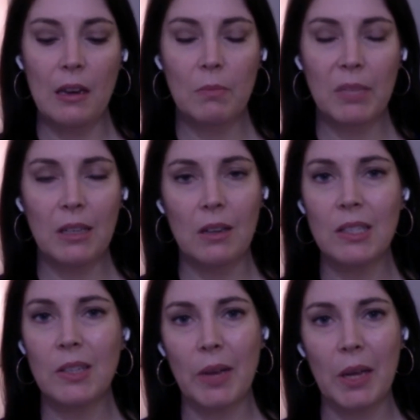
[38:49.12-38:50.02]
but it
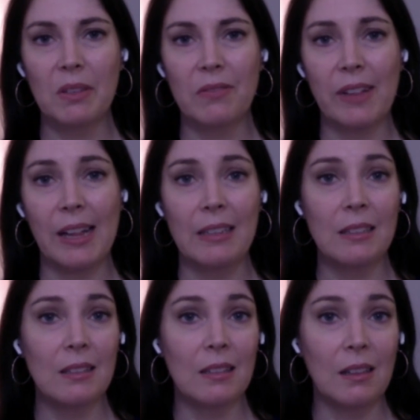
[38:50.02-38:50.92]
also
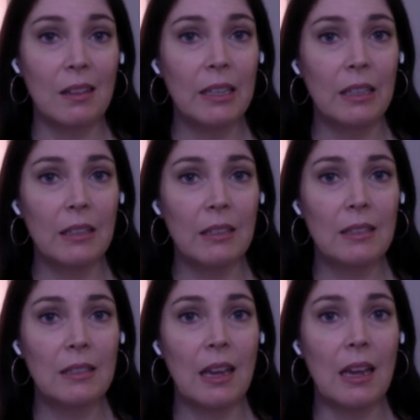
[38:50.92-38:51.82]
amplifies the
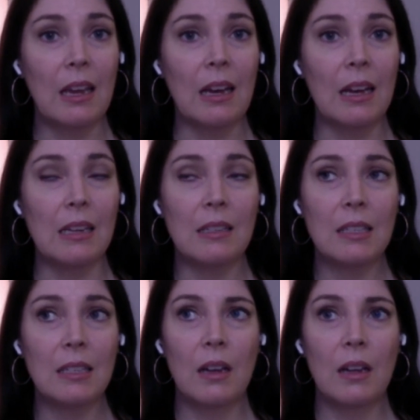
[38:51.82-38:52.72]
cliques. And
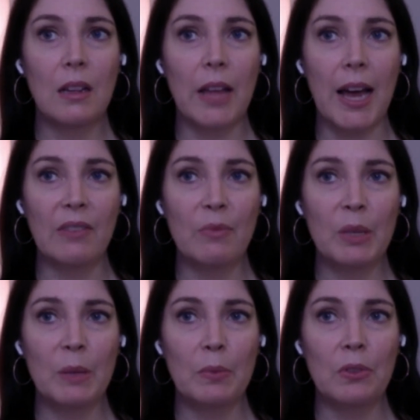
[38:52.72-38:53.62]
a lot of
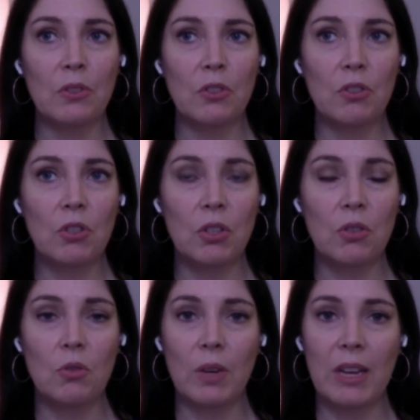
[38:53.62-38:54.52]
people
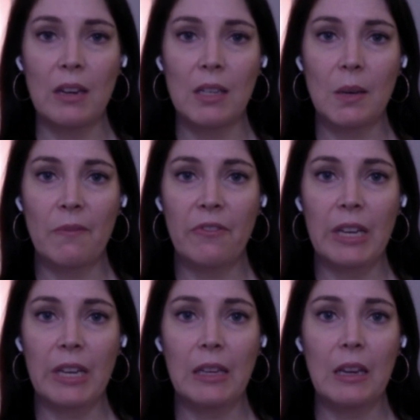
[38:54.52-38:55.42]
do end up
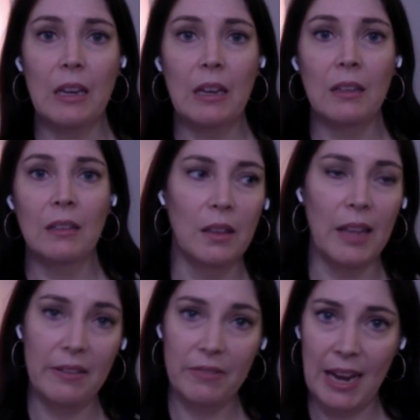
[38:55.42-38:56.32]
feeling
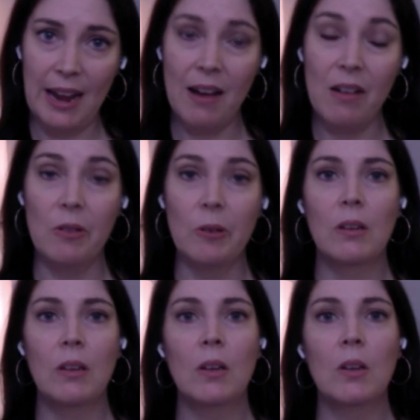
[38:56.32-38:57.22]
left out,
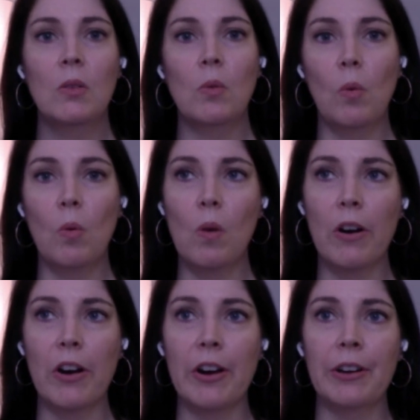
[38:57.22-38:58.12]

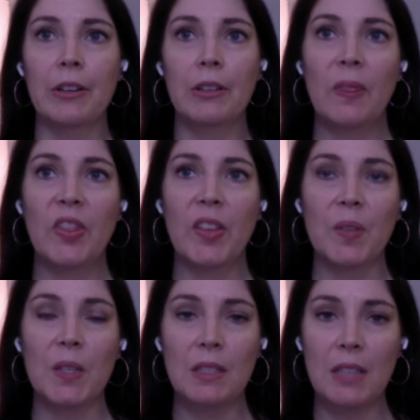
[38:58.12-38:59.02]
or that
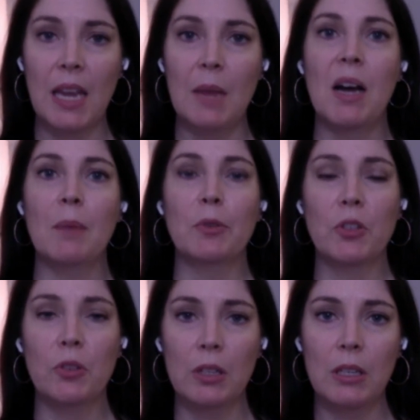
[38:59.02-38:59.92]
the same
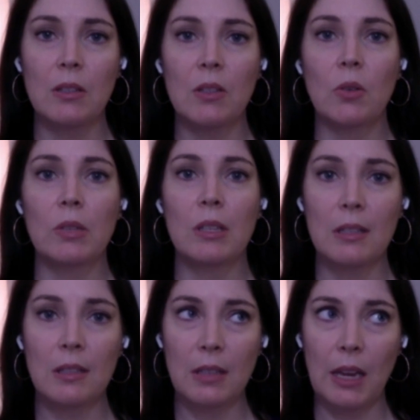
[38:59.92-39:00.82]
opportunities go to
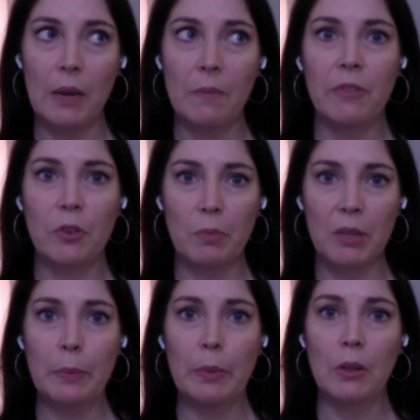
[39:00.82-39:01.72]
the same few
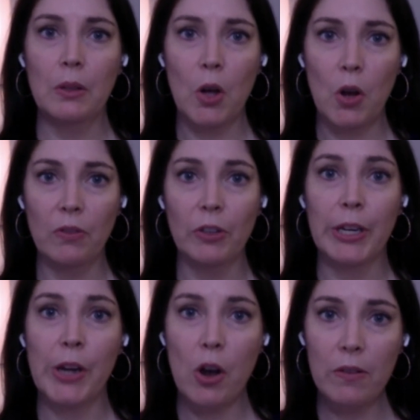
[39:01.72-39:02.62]
people over
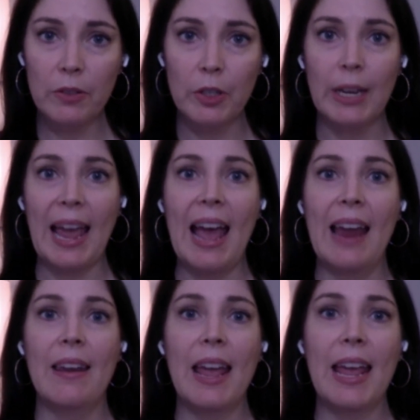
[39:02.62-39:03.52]
and over
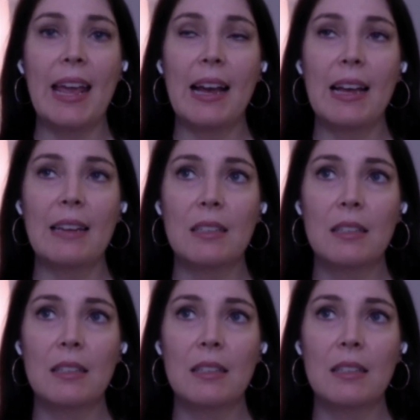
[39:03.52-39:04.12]
again. And